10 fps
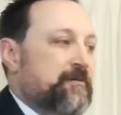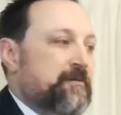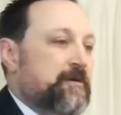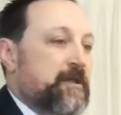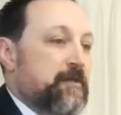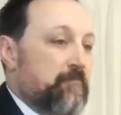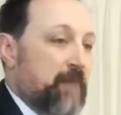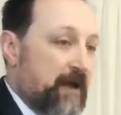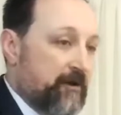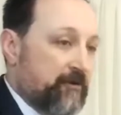It
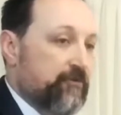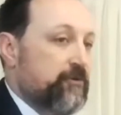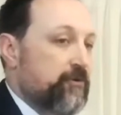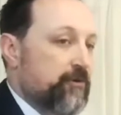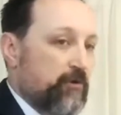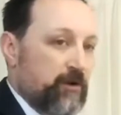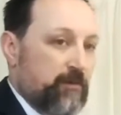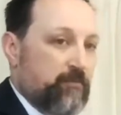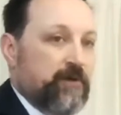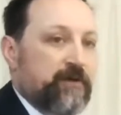matters who you yoke
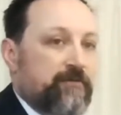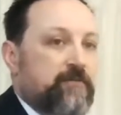up with.